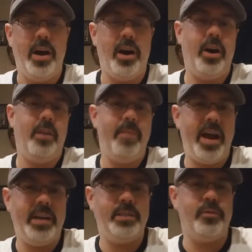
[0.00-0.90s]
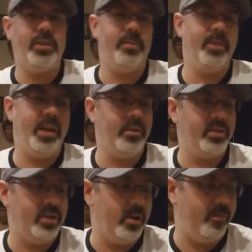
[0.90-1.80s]
Um, as for something else
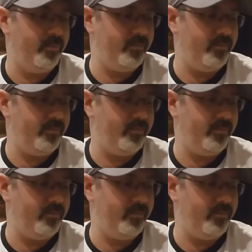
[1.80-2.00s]
though,